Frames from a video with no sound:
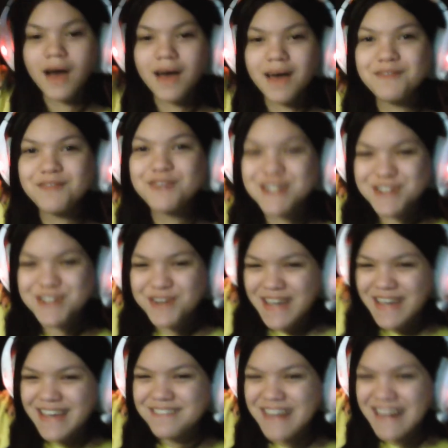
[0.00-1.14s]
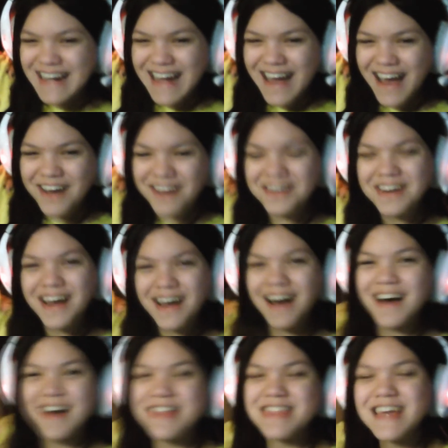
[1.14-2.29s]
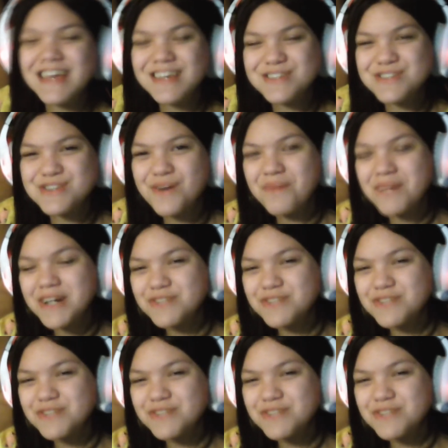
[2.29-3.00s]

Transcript: I'm redoing it right now. Thank you so much